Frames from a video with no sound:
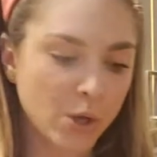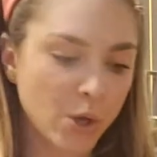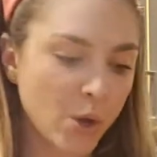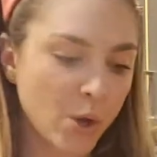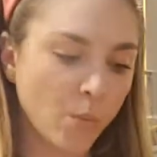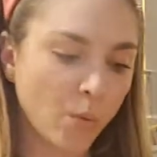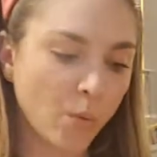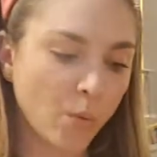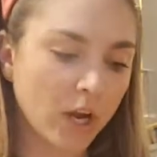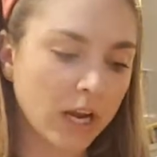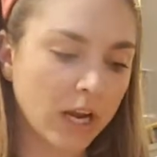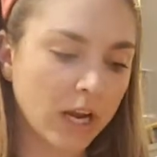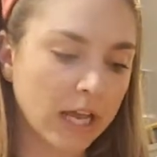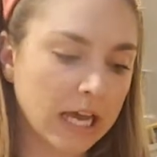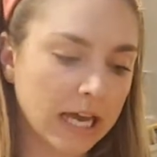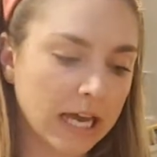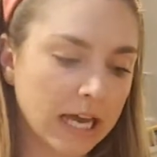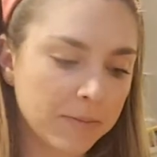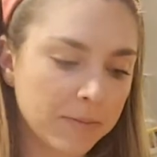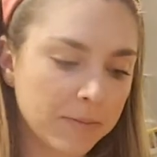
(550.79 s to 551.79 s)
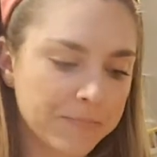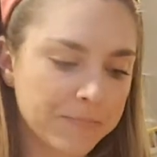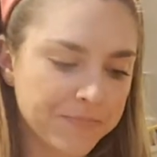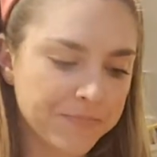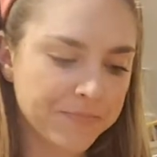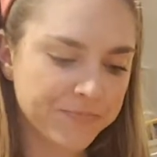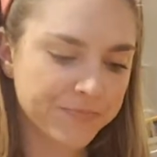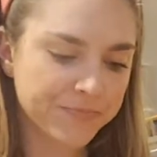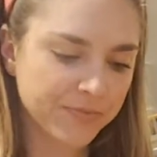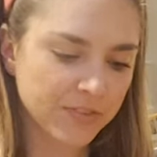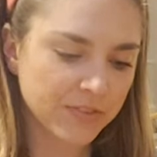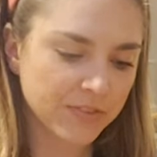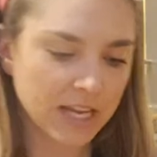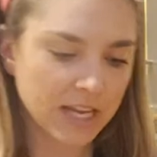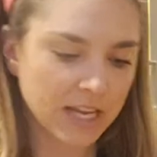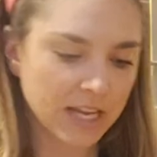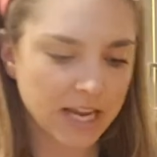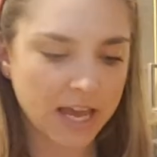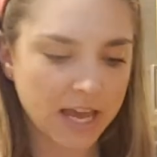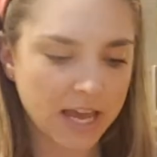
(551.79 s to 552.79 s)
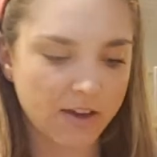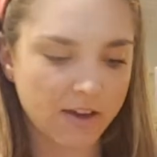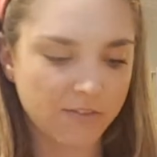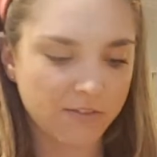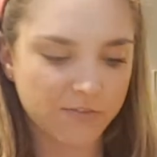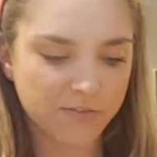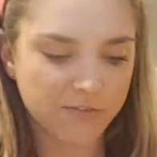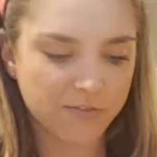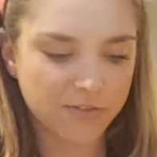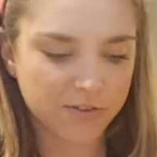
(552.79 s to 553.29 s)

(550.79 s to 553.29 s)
We're gonna cut them in half.